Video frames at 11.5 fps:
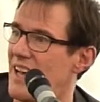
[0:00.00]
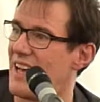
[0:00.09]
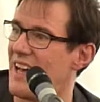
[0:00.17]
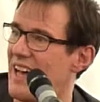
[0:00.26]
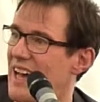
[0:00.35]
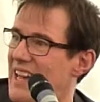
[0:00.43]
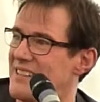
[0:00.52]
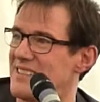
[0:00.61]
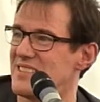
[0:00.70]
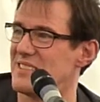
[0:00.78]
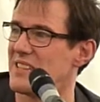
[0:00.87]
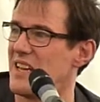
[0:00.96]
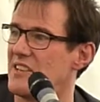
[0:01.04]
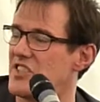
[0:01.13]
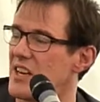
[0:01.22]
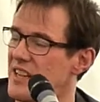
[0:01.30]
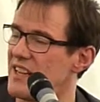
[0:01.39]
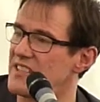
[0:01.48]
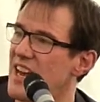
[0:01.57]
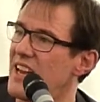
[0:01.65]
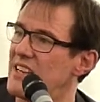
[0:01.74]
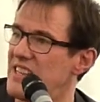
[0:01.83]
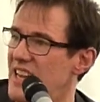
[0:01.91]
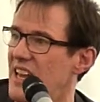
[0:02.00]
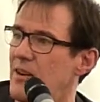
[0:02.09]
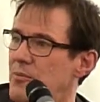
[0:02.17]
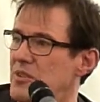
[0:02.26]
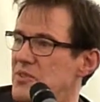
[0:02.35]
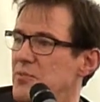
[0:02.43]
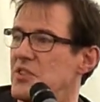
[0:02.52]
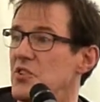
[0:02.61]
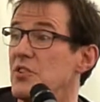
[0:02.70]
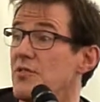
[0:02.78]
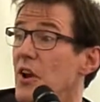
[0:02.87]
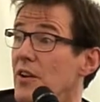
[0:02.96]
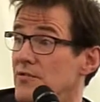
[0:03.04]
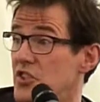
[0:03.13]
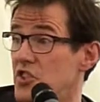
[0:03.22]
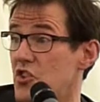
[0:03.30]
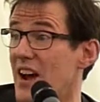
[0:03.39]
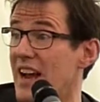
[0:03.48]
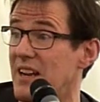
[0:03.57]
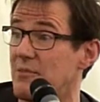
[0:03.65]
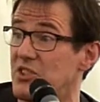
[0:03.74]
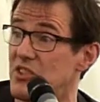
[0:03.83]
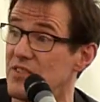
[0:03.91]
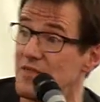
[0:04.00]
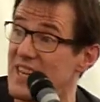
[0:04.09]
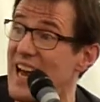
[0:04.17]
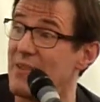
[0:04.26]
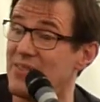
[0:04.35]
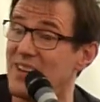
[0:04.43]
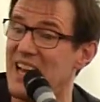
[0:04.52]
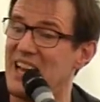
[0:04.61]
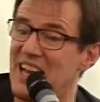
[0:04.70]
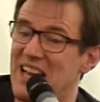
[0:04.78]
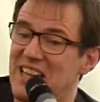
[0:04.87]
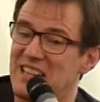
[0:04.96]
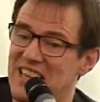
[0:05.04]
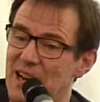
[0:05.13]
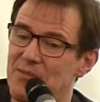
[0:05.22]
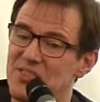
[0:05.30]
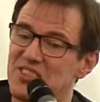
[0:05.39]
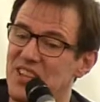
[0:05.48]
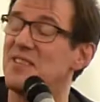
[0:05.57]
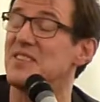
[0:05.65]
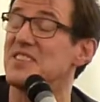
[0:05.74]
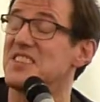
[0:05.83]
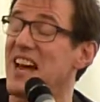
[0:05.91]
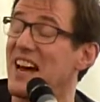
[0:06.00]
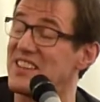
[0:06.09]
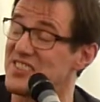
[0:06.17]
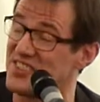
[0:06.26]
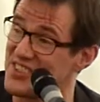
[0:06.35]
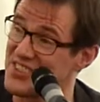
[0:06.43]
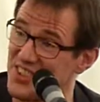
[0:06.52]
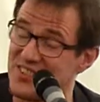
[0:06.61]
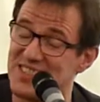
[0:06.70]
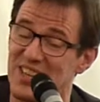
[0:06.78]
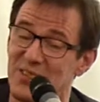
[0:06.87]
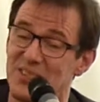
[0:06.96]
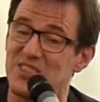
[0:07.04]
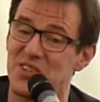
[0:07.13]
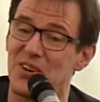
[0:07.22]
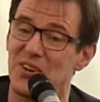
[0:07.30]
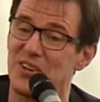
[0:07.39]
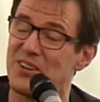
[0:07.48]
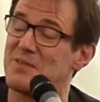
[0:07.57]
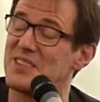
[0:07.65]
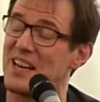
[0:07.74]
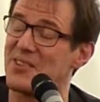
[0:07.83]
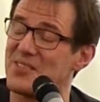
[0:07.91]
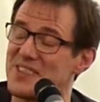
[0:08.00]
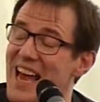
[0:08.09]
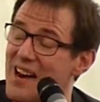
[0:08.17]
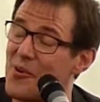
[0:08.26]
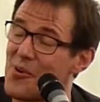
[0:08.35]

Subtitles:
And Gillian's idea was we should have gone on strike, we should have down synthesizers until they sorted themselves out.